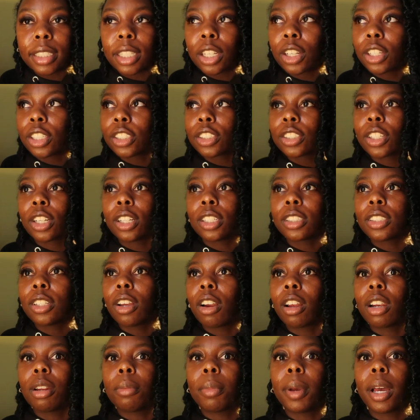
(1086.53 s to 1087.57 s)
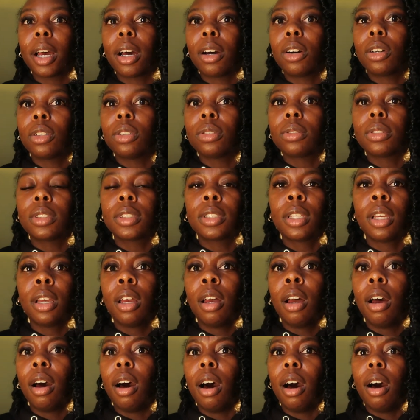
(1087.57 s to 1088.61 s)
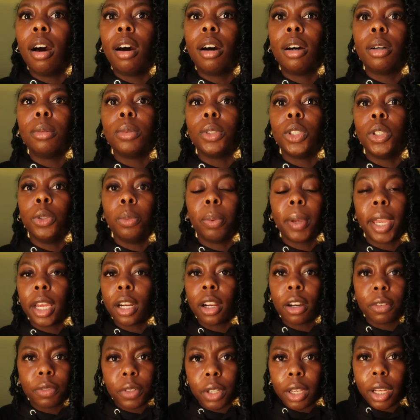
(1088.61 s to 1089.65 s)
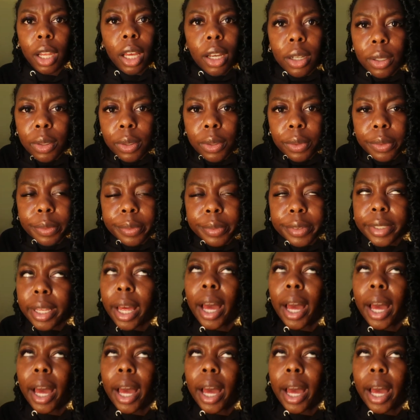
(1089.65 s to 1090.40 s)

They're going to start talking about you paying off your loans.